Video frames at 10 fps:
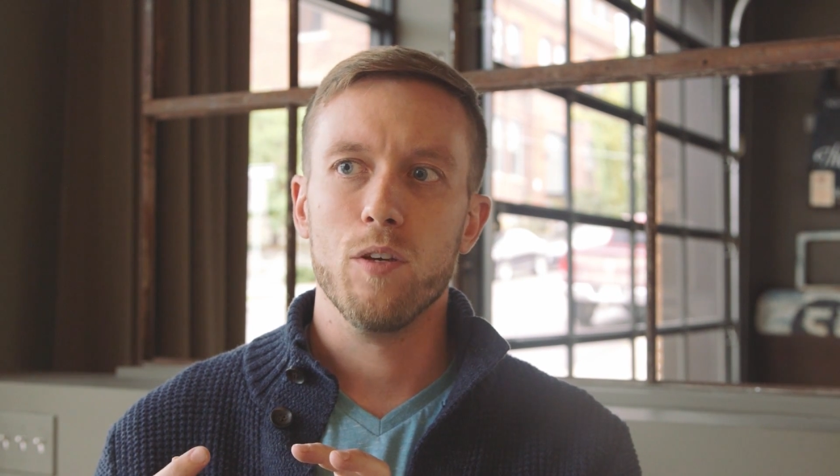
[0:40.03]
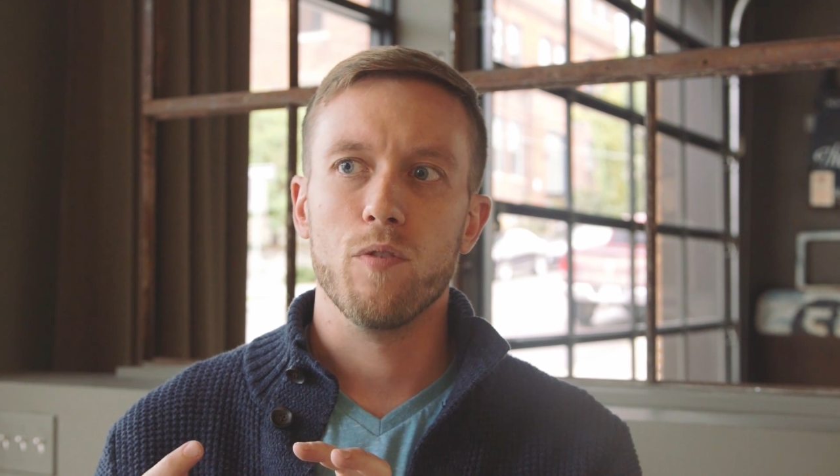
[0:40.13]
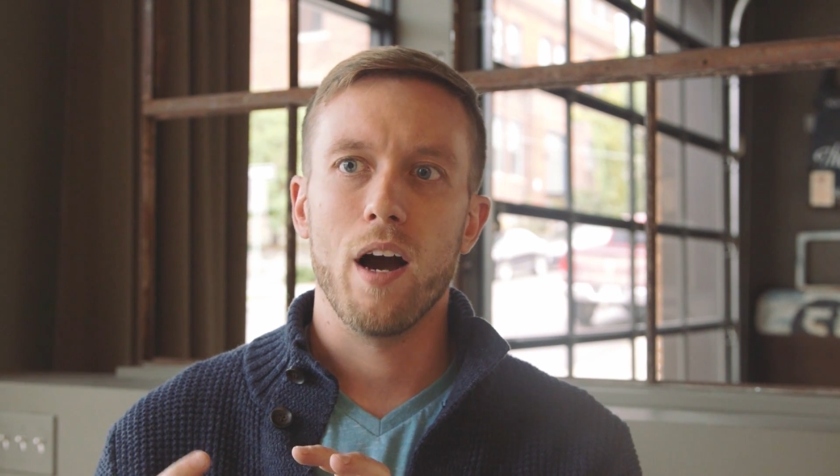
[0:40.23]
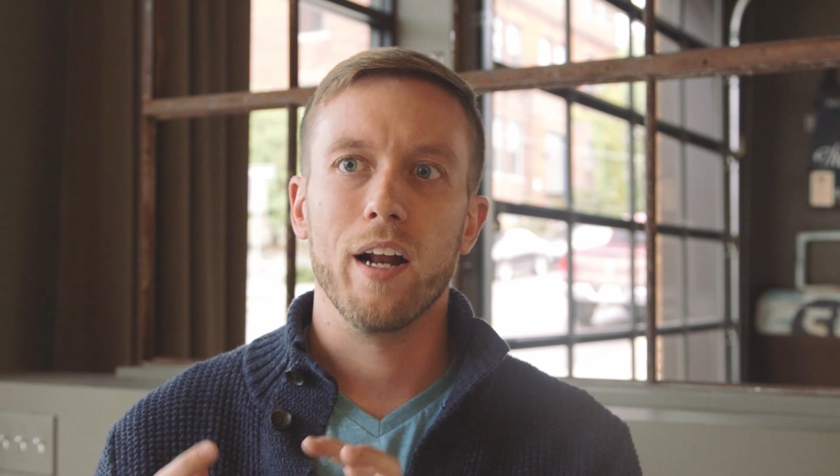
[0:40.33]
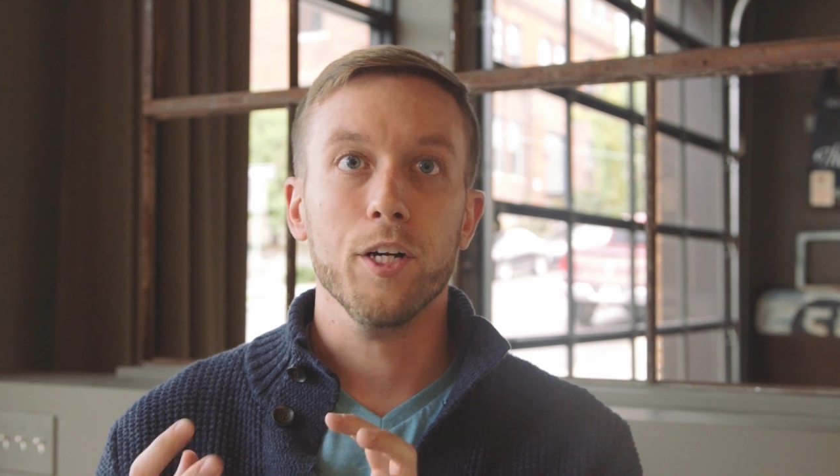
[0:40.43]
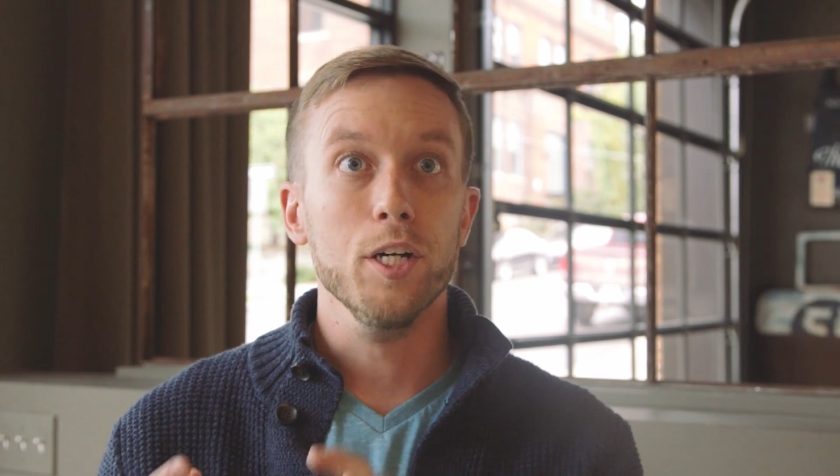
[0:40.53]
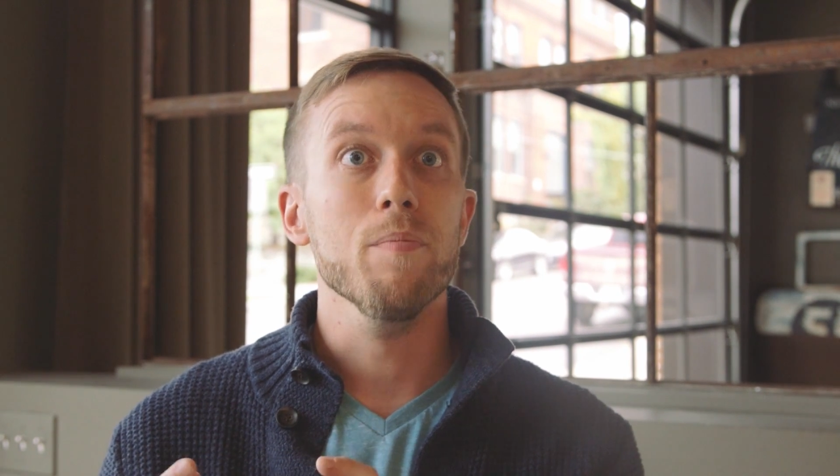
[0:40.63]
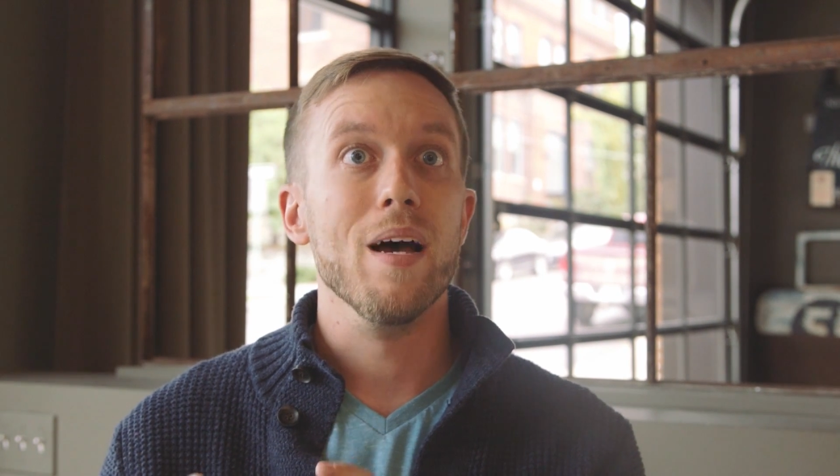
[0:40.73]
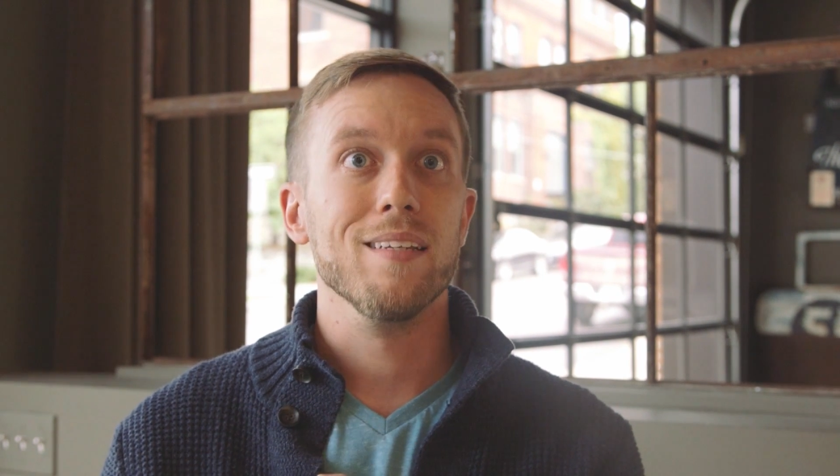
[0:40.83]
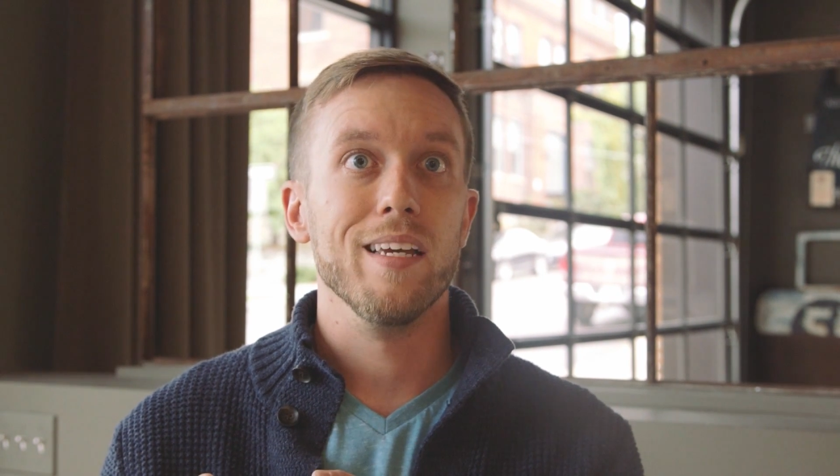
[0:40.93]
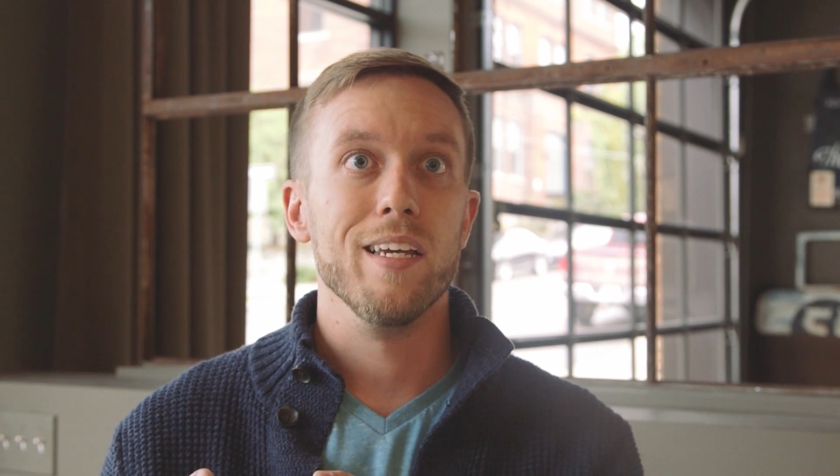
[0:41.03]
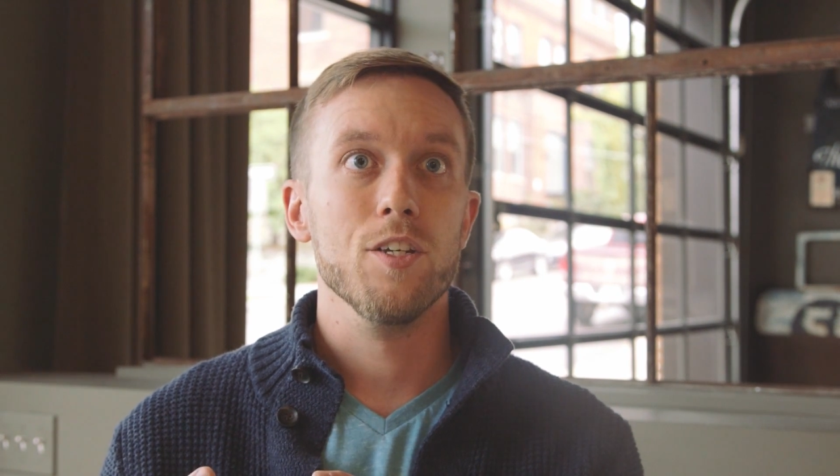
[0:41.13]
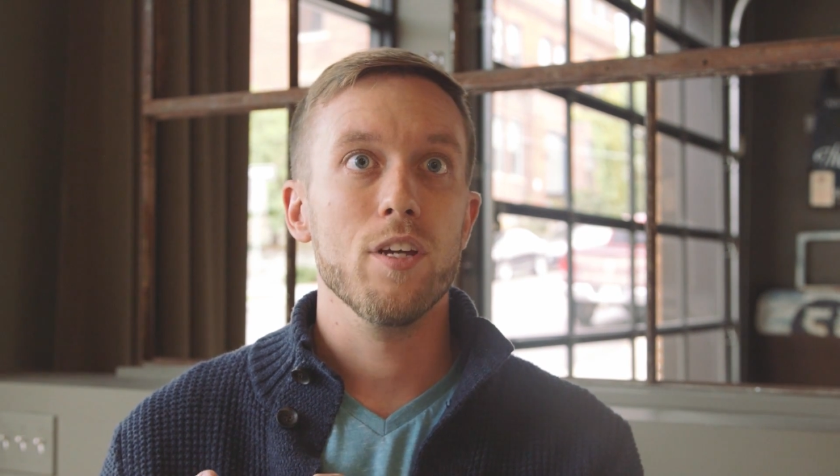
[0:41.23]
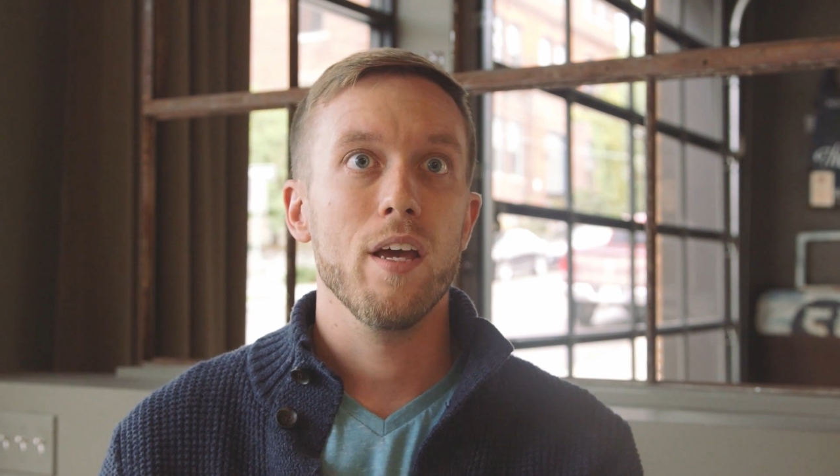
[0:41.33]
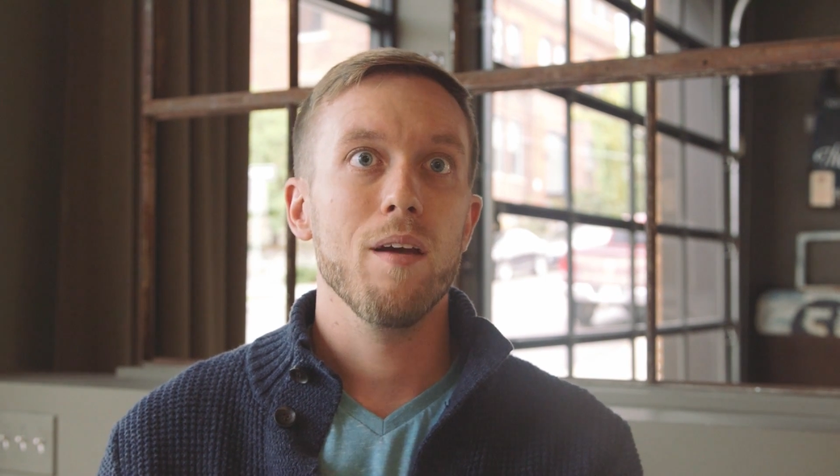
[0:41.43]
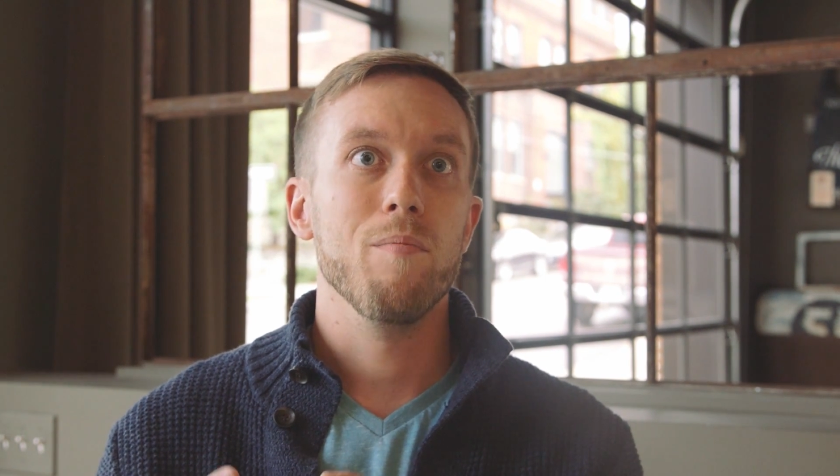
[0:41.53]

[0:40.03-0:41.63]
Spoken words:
you've got a good message,